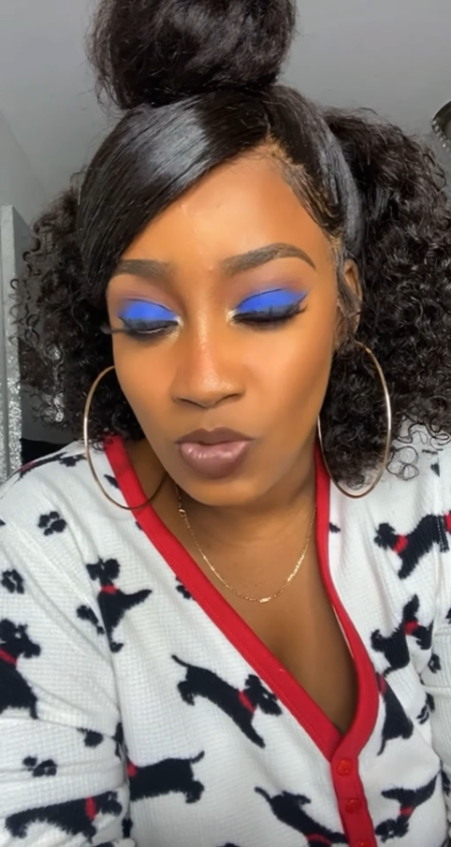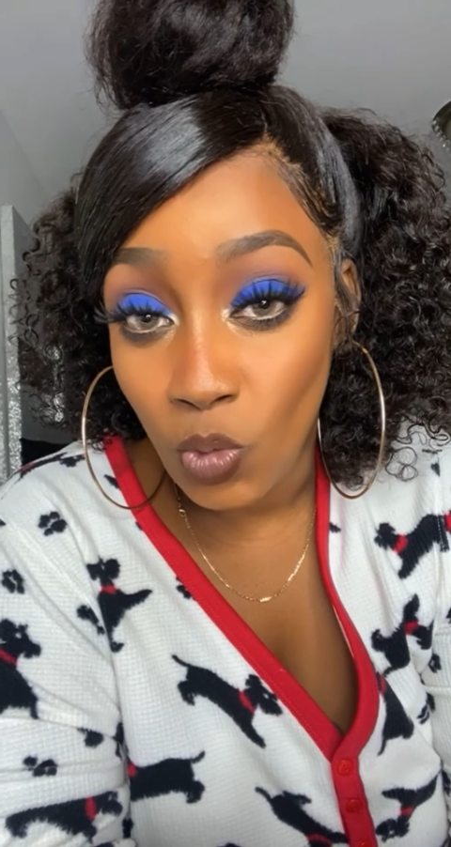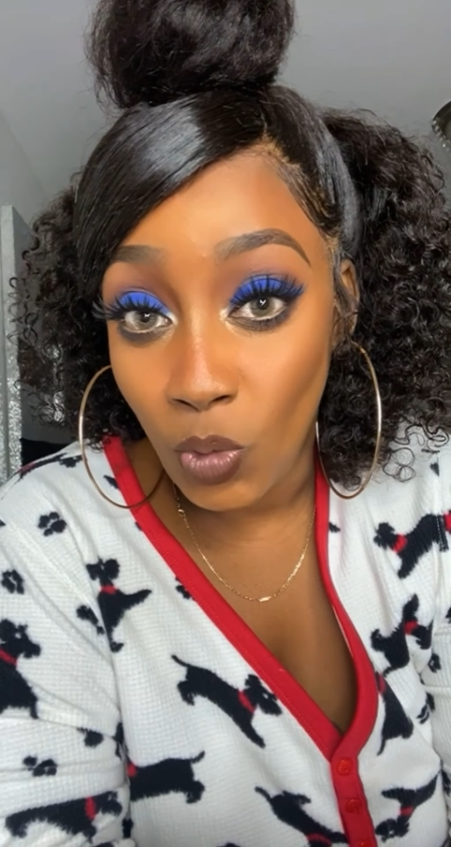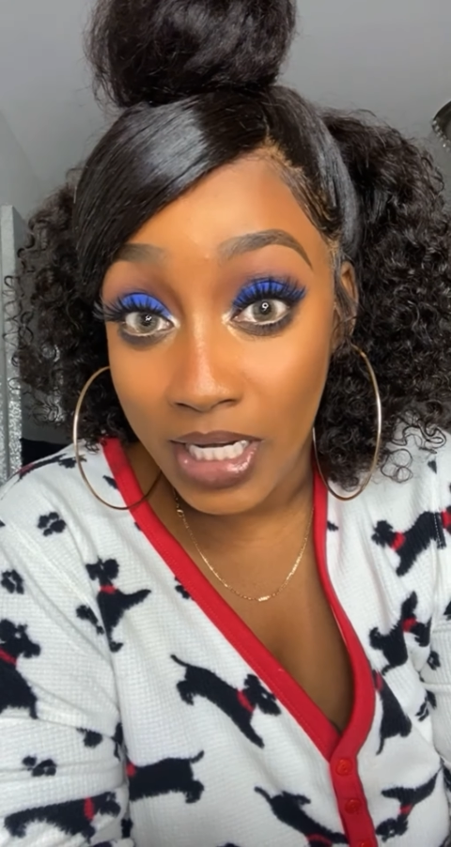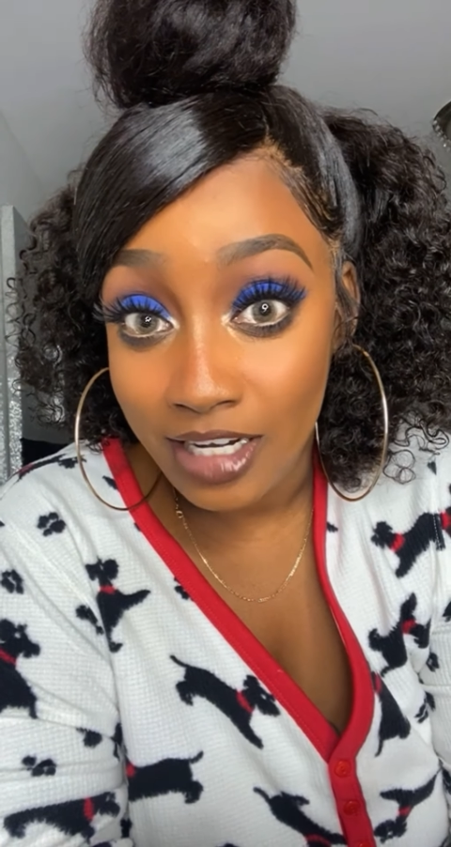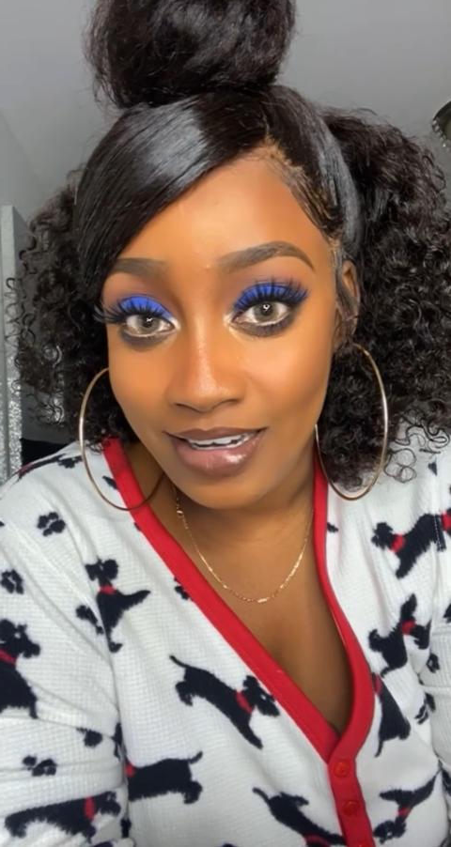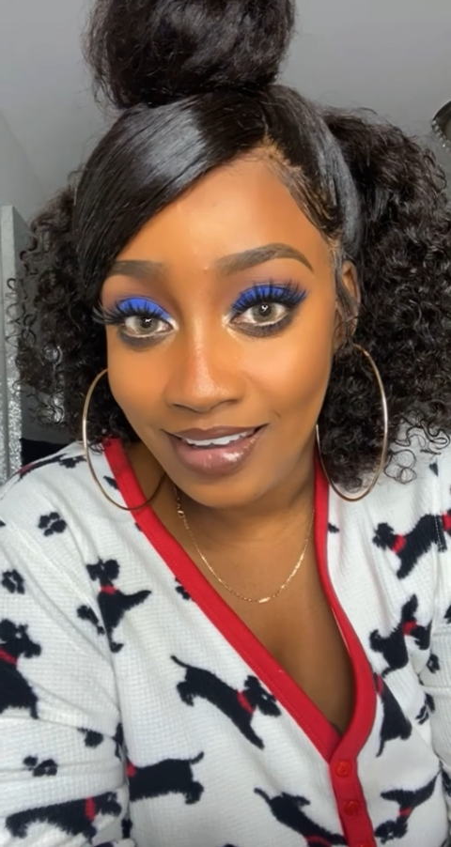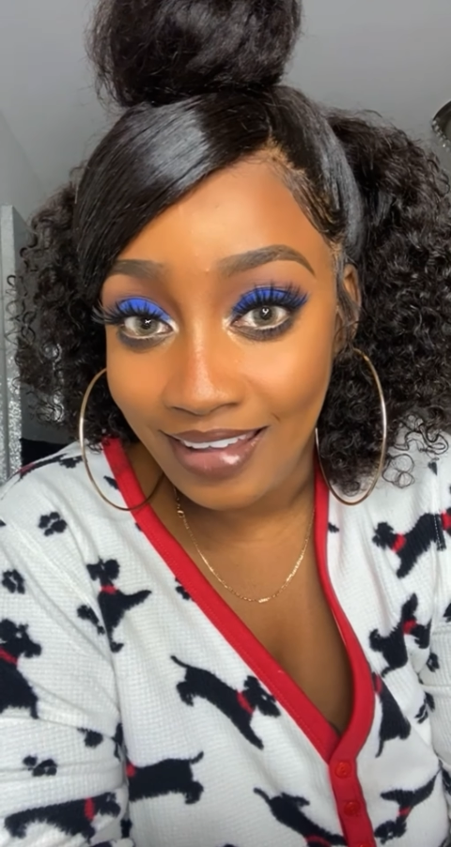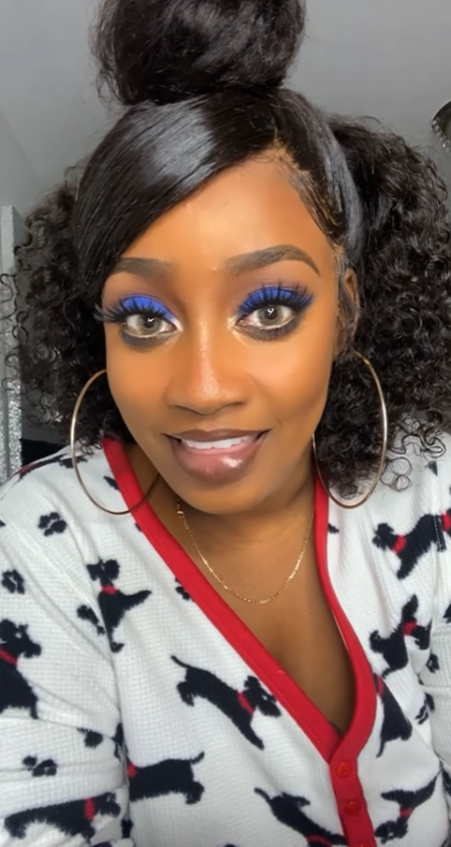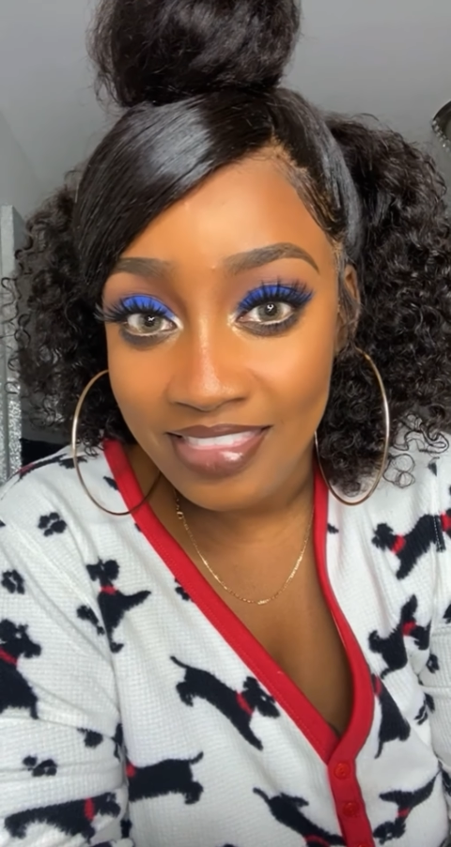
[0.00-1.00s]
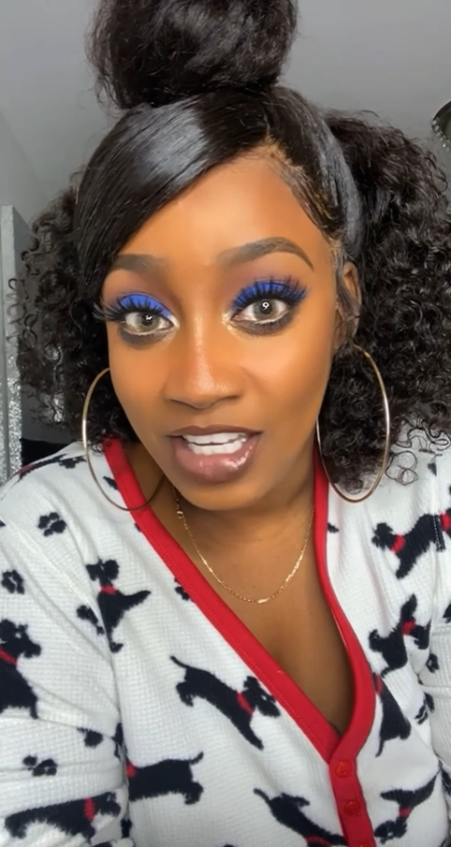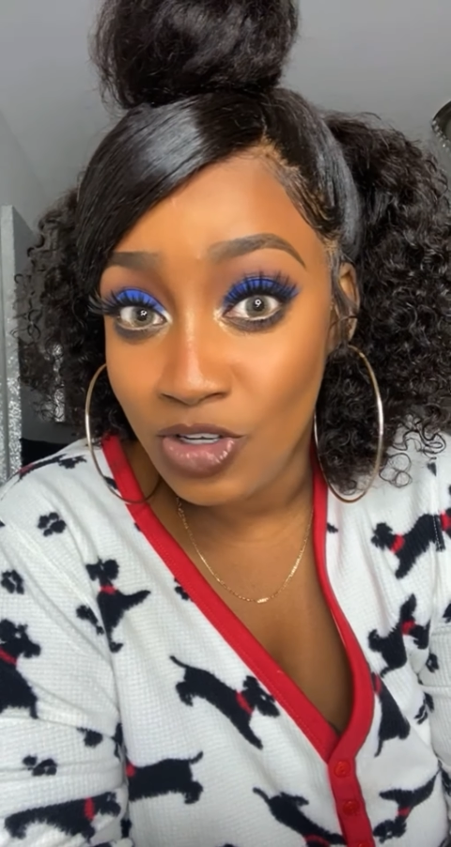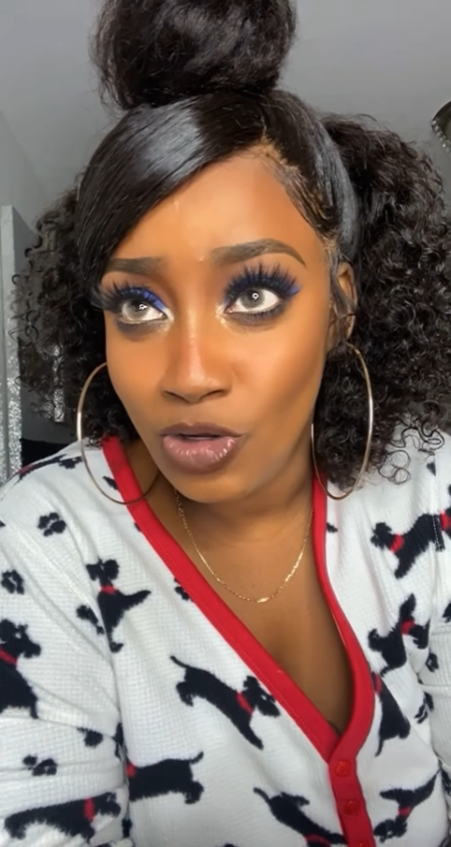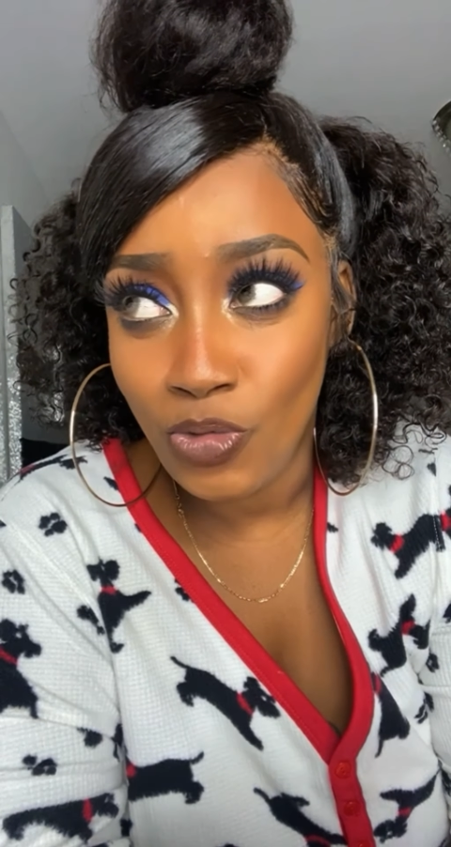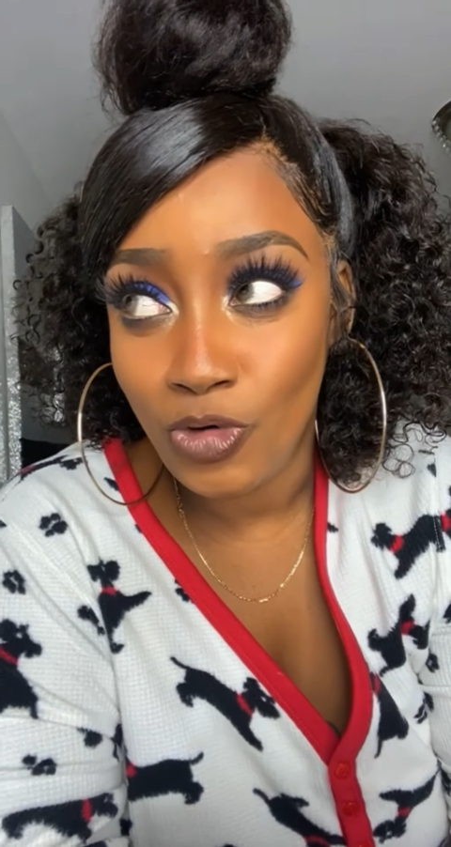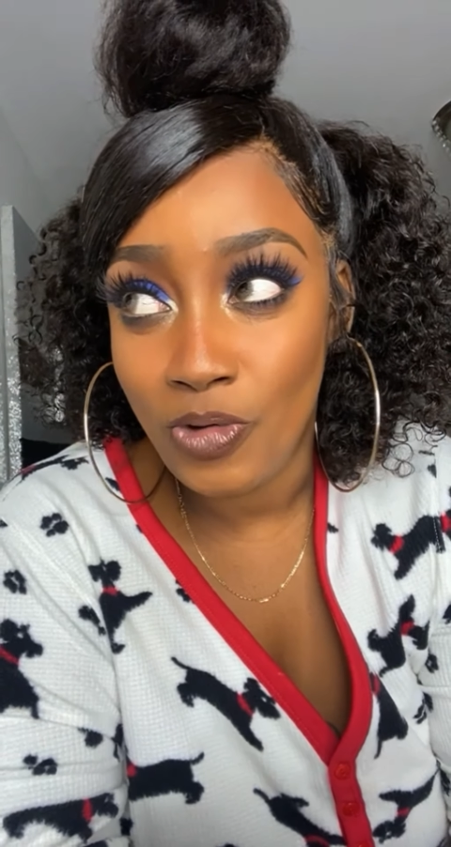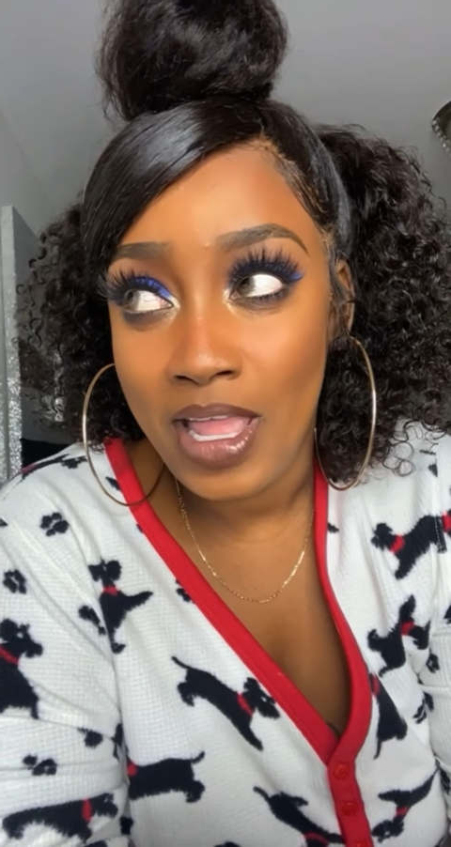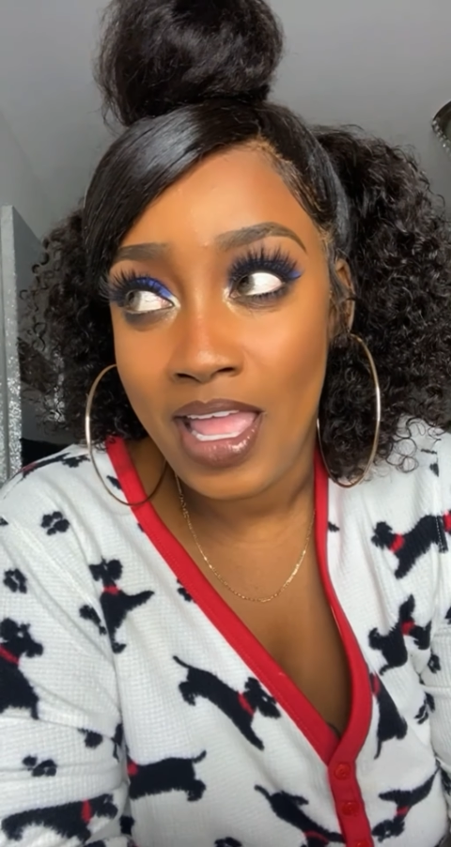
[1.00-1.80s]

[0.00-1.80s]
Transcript: weird length, and you know